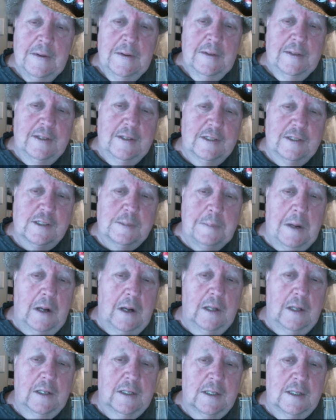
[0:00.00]
the
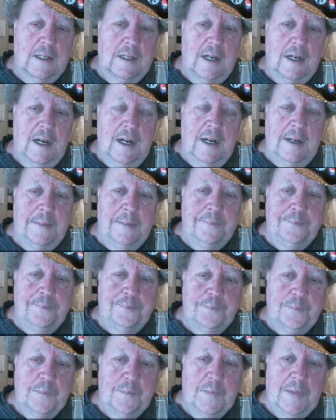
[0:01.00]
smaller
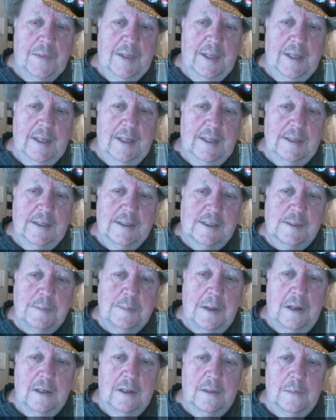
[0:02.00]

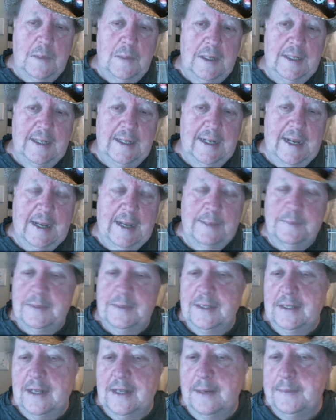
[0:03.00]
one that
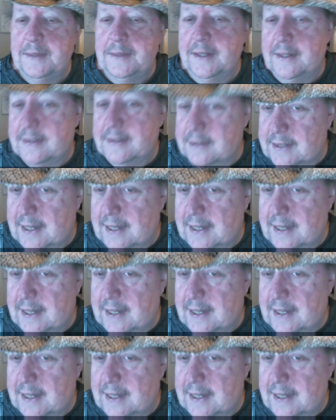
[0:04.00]
come in the